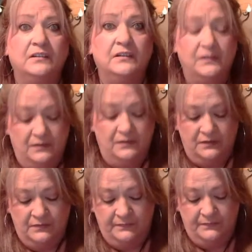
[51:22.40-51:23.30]

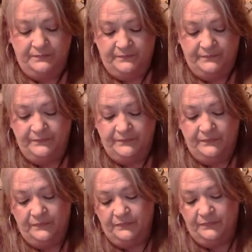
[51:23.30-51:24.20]
No one is speaking in this clip.